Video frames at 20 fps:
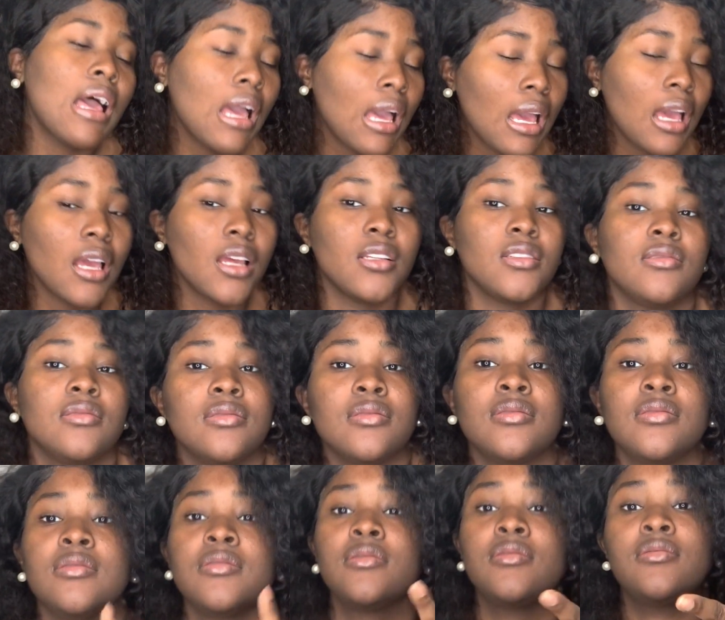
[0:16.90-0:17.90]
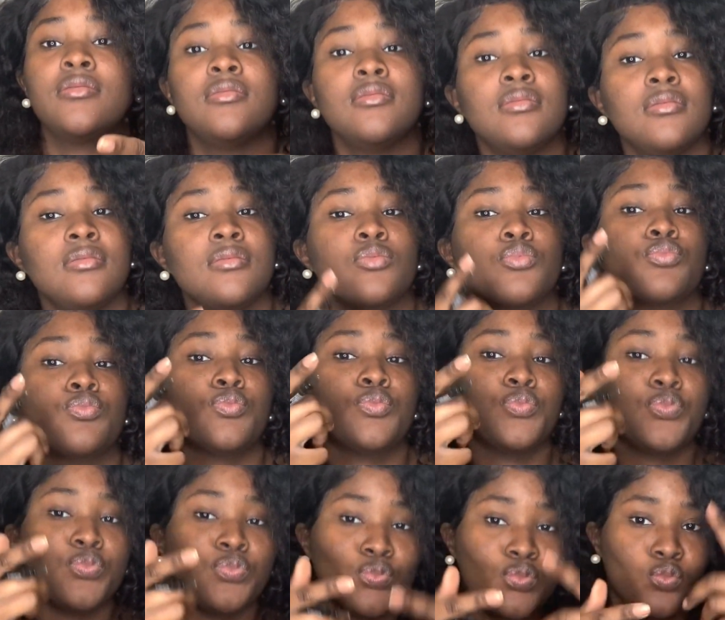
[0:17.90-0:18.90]
and it's a natural beat makeup
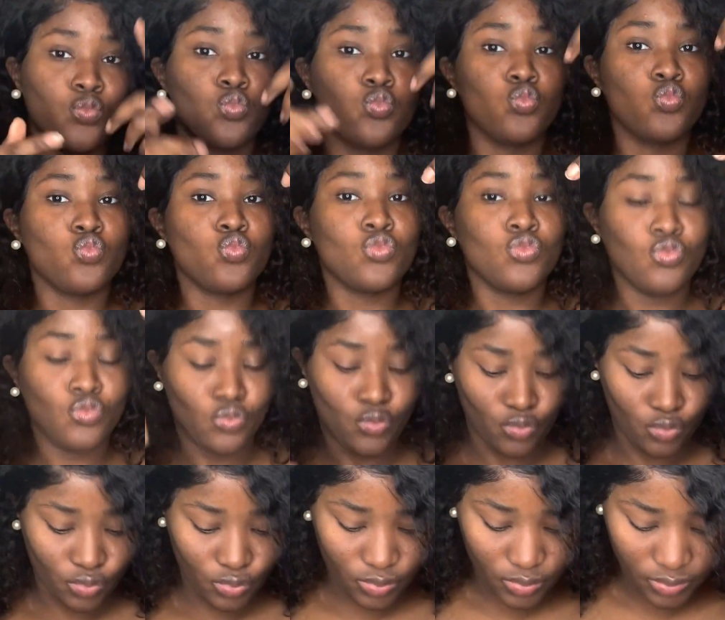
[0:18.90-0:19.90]
tutorial. So this